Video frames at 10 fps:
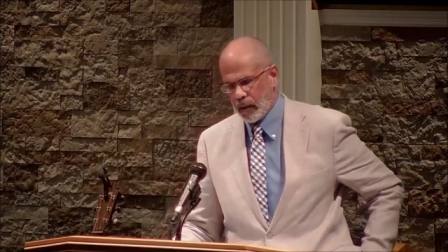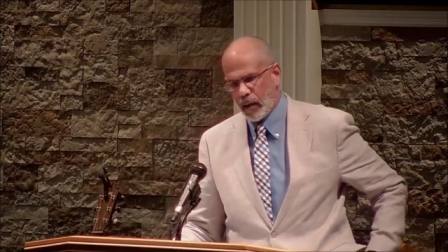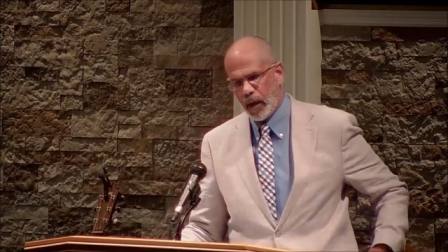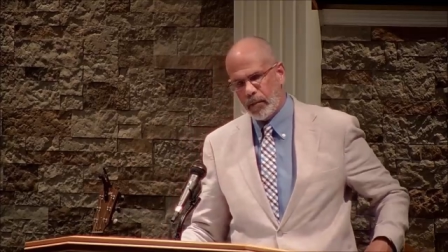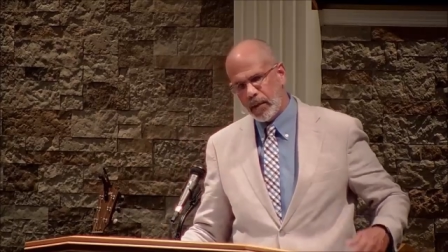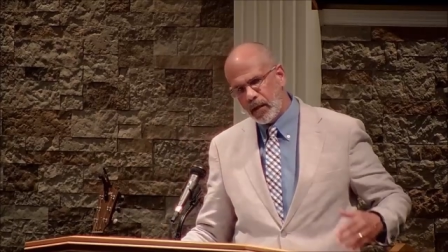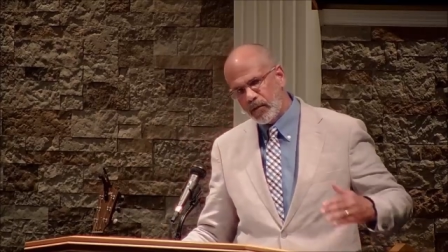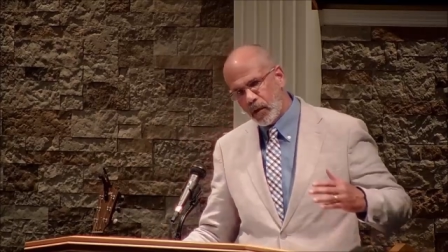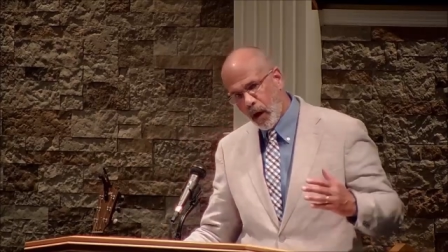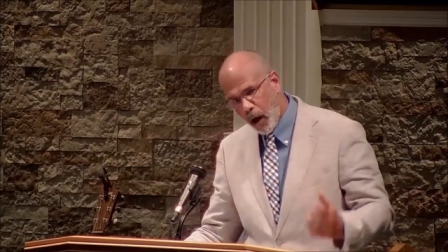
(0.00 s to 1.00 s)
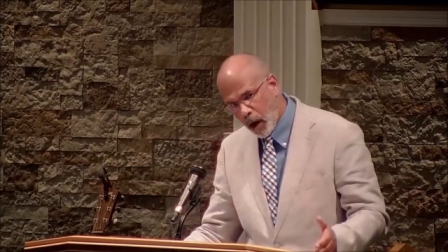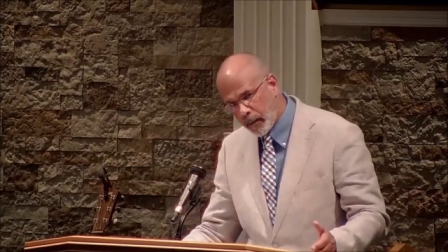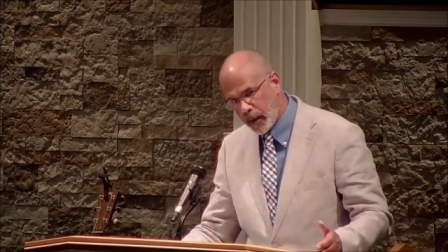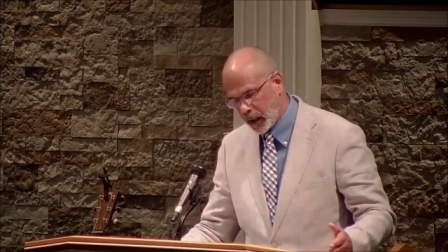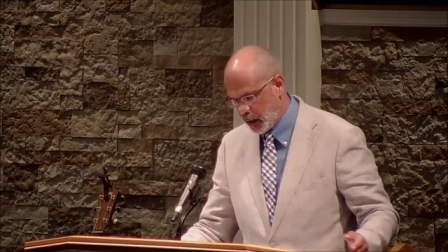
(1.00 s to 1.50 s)
It means in
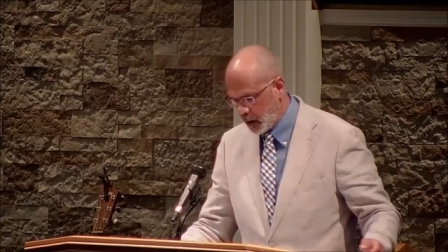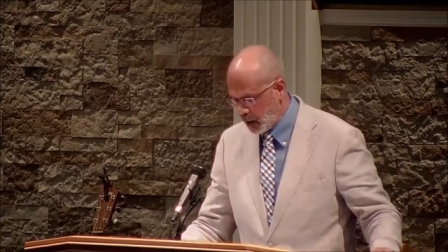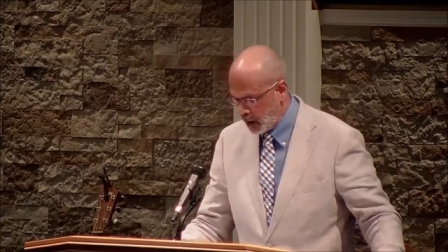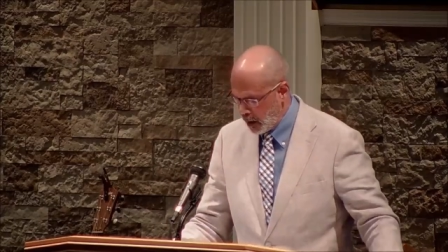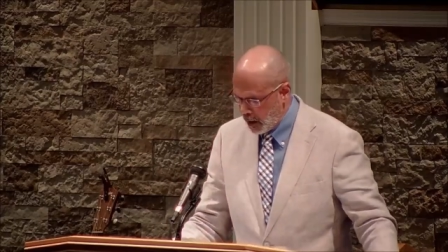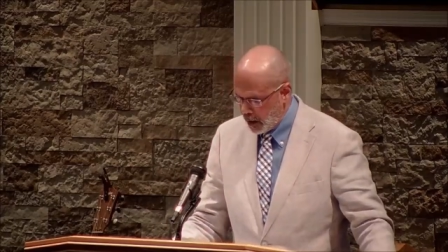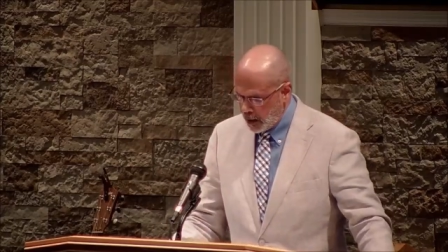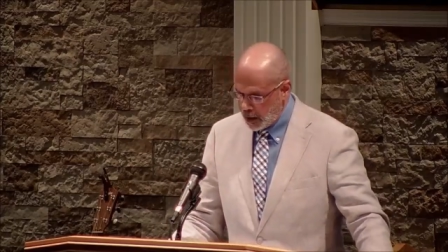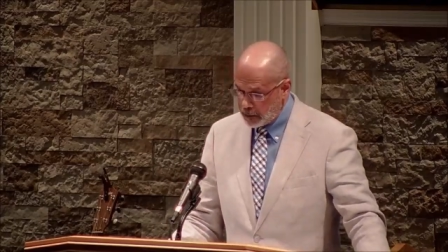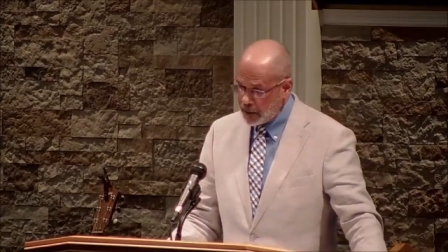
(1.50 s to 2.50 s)
harmony. It